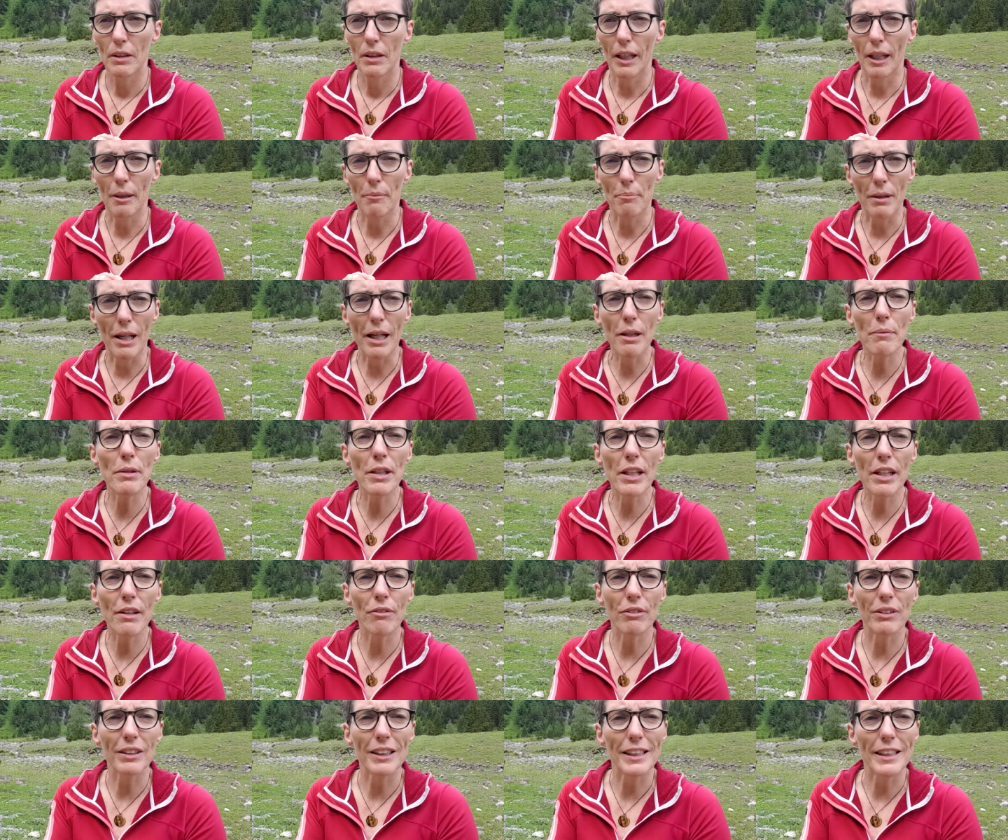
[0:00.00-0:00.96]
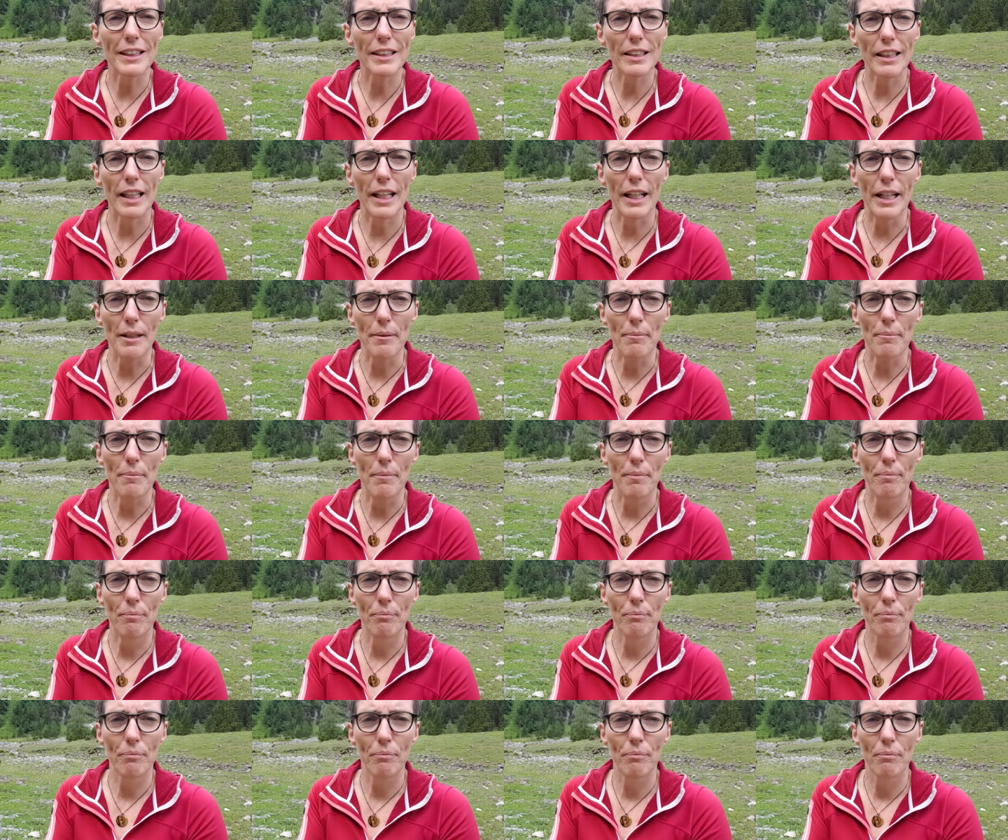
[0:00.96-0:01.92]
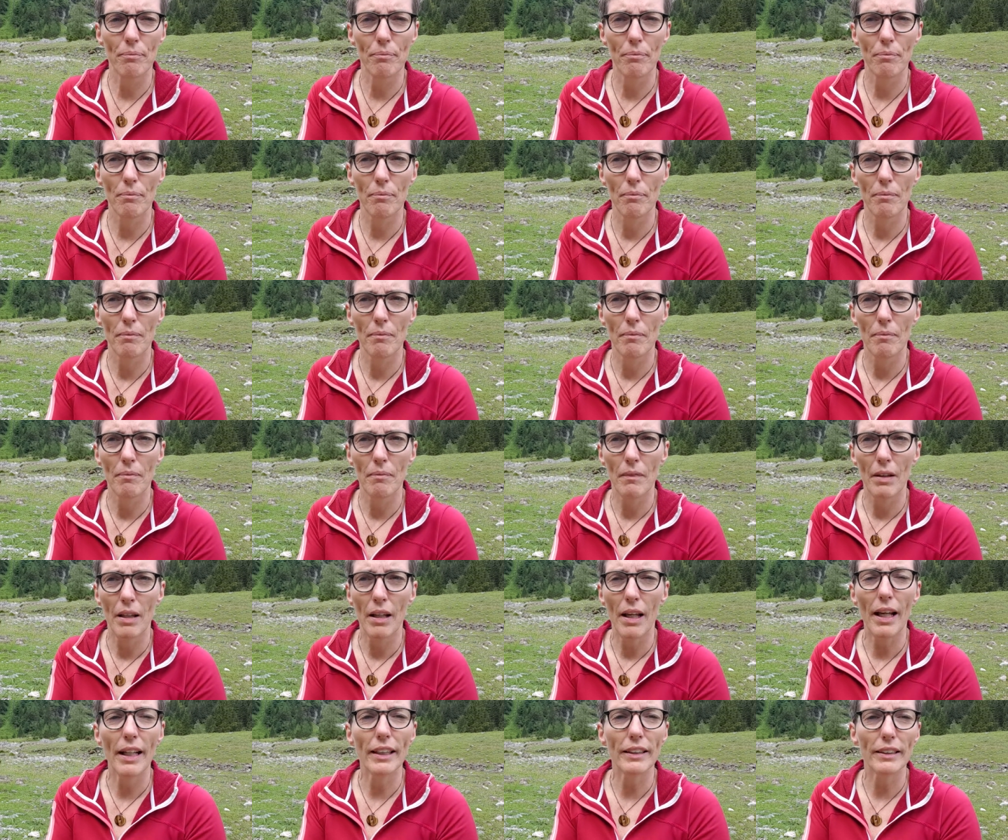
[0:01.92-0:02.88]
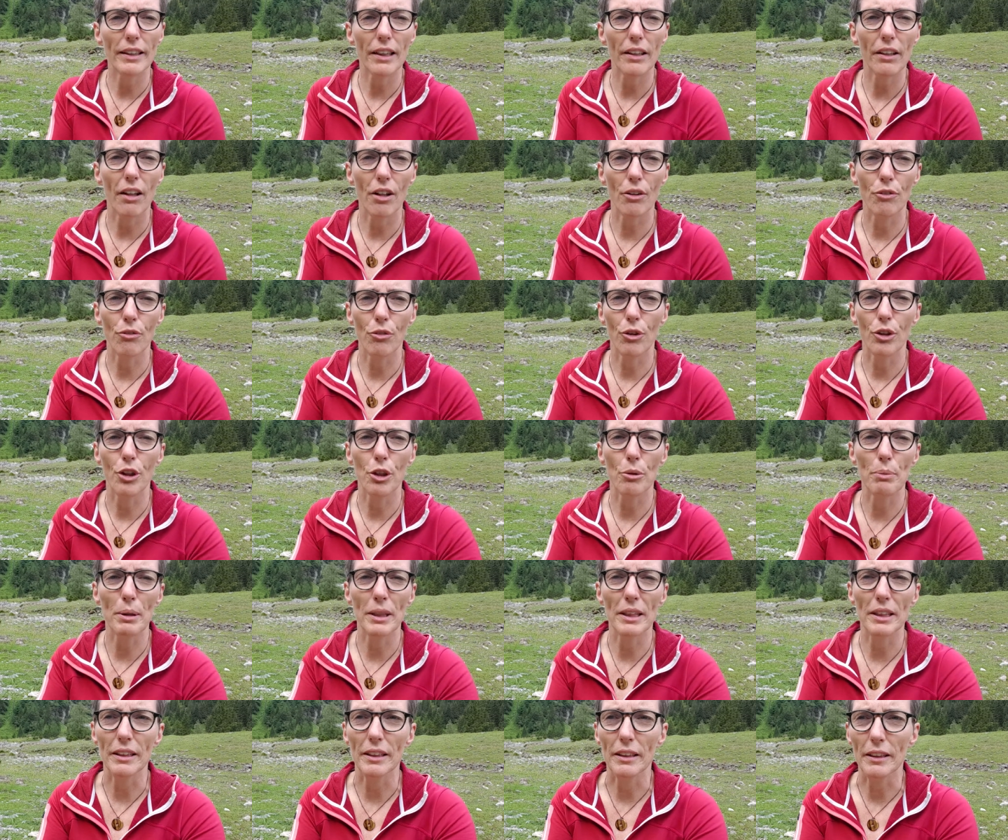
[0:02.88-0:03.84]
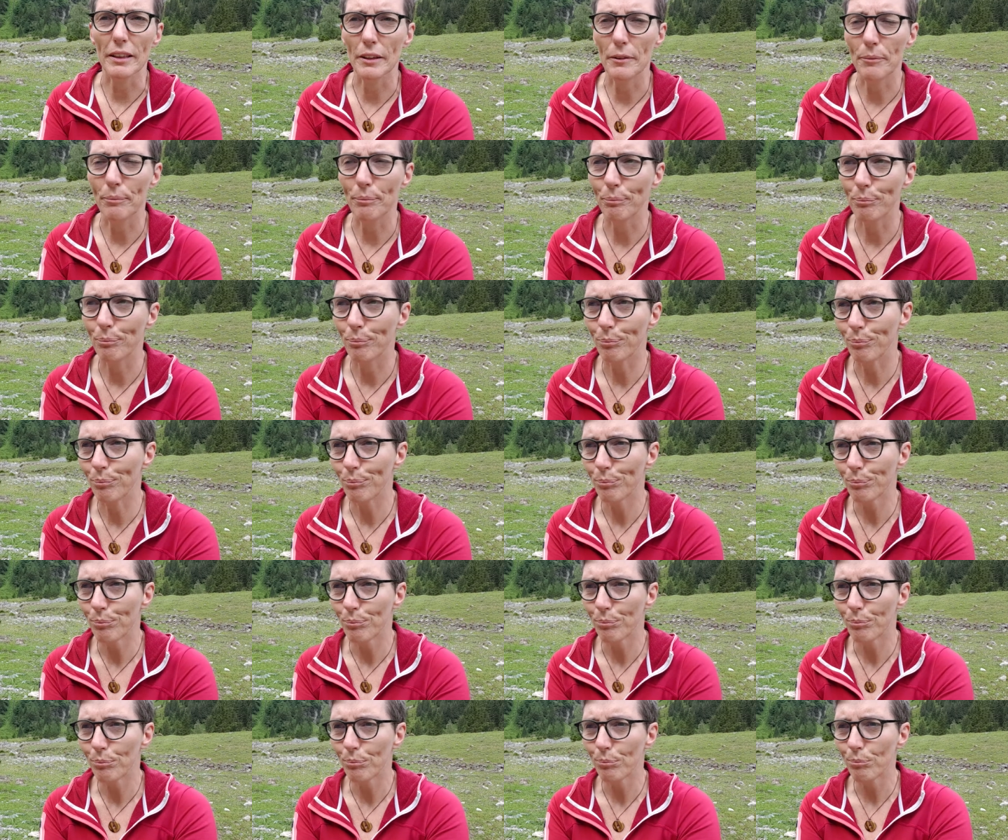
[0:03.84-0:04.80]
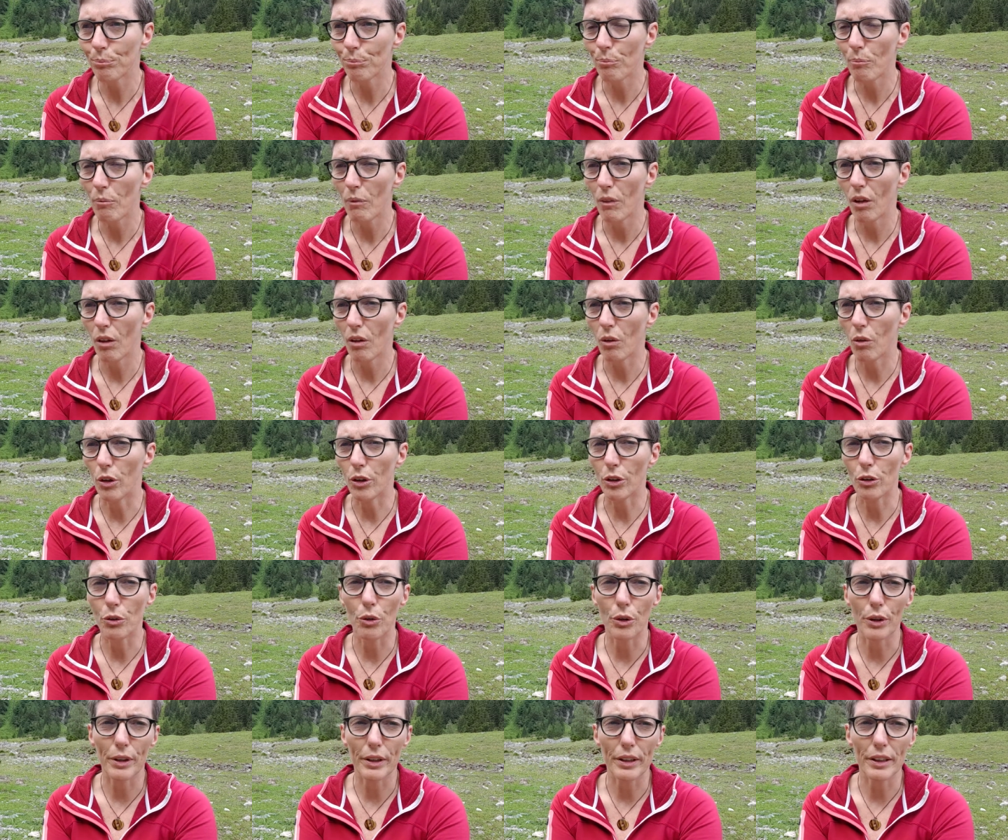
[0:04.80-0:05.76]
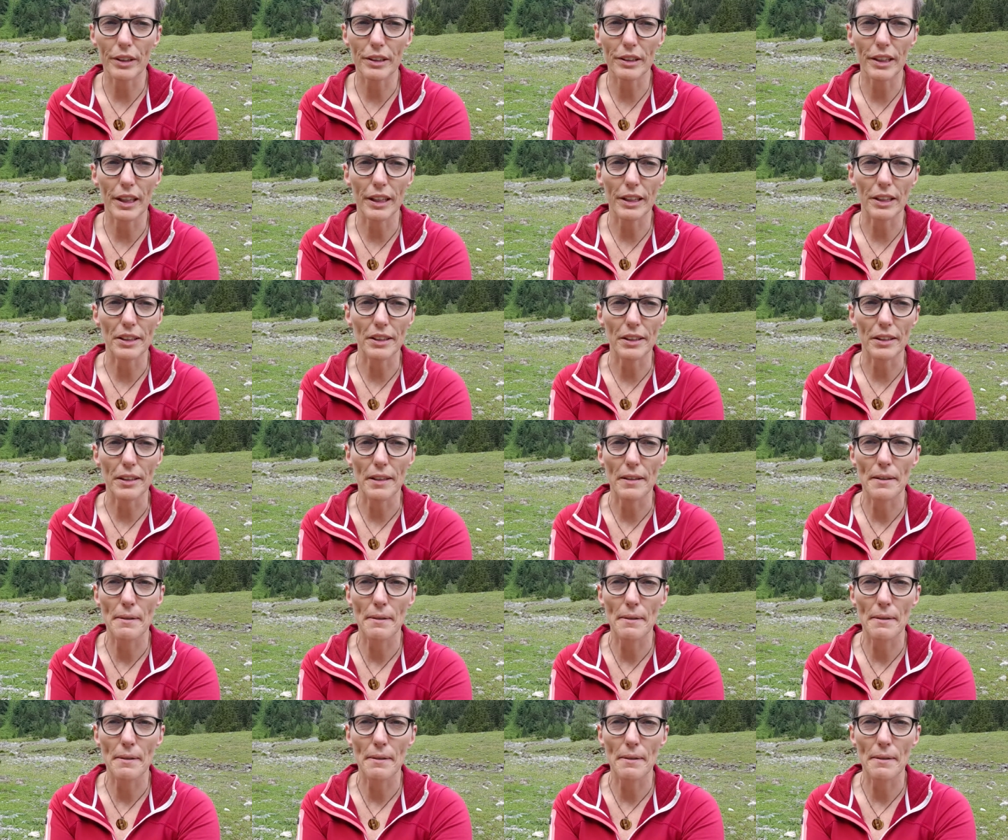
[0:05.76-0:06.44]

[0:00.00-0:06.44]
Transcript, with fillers: and maybe even the same as they are for your business or your organization.